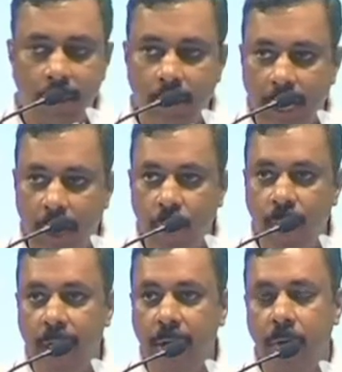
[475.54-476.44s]
Are you
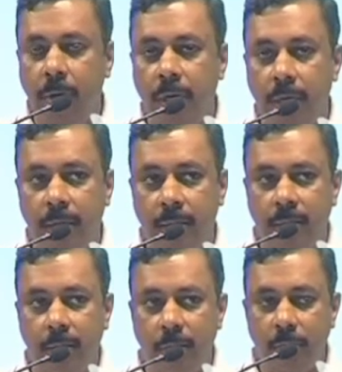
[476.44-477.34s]
willing to learn
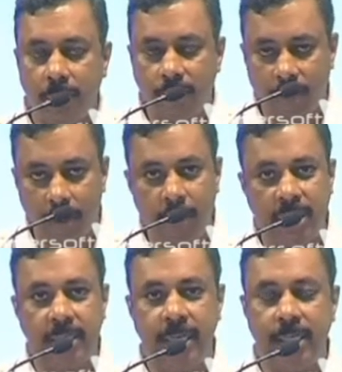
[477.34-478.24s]
from
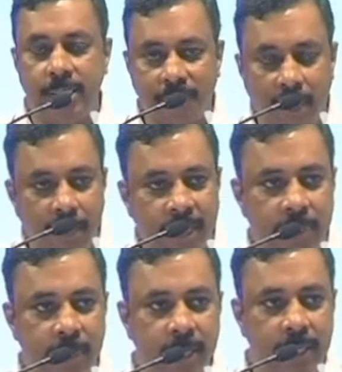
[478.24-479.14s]
mistakes, from
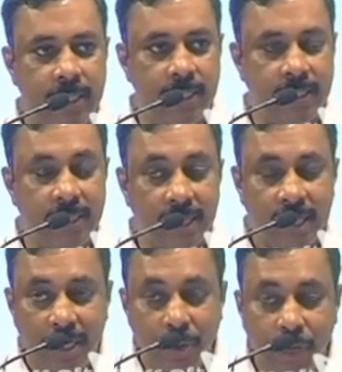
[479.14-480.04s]
experiences?
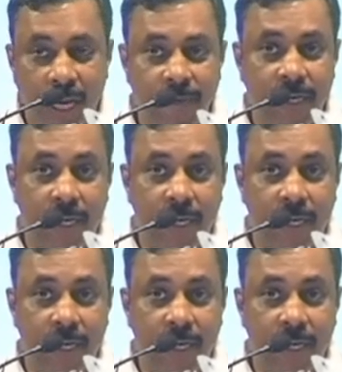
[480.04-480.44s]
Do you have that